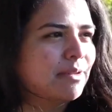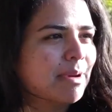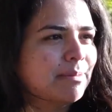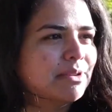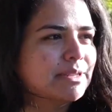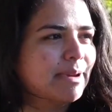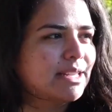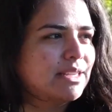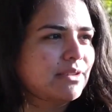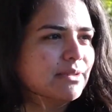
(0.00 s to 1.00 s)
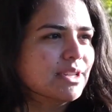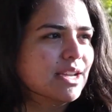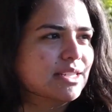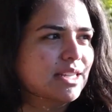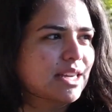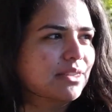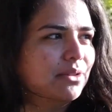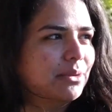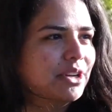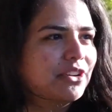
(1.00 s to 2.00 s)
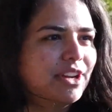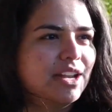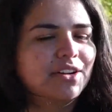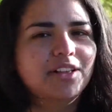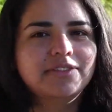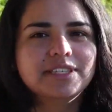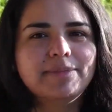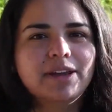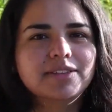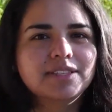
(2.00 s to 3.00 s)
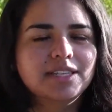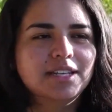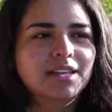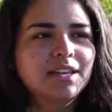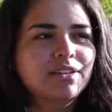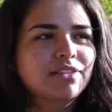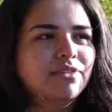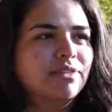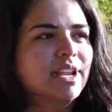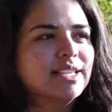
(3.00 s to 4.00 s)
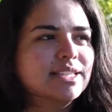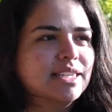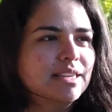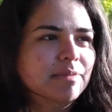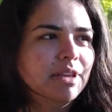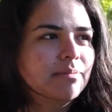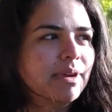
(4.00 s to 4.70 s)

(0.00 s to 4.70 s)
From my perspective, it was kind of like the Lord created all of these mountains and next to them